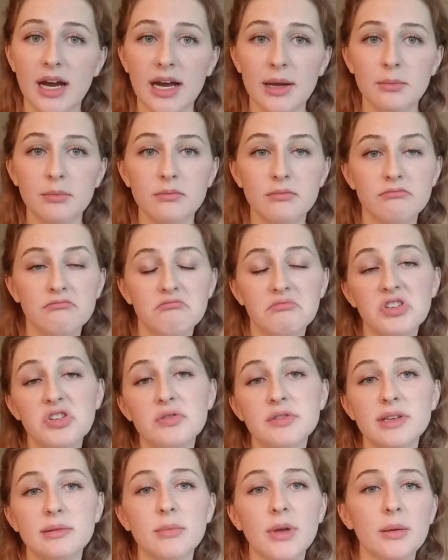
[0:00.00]
I
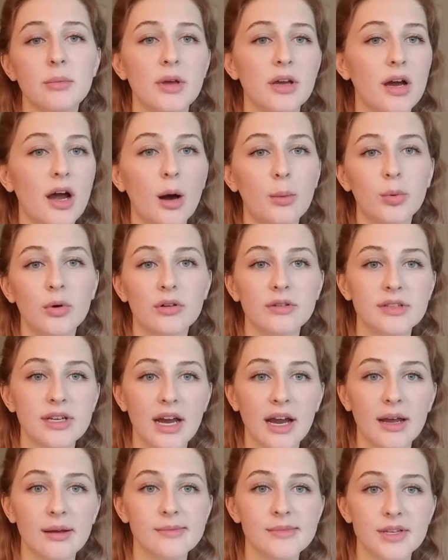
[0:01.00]
use it maybe a couple of
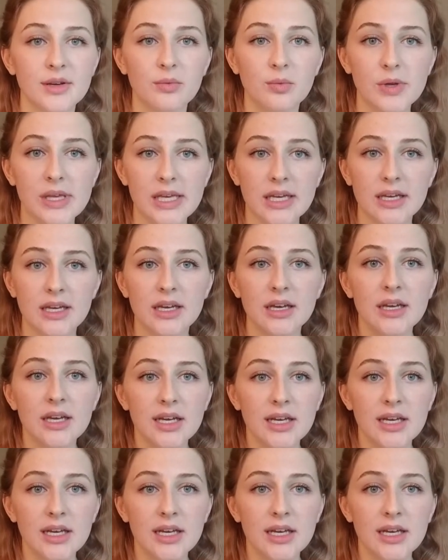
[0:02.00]
times a week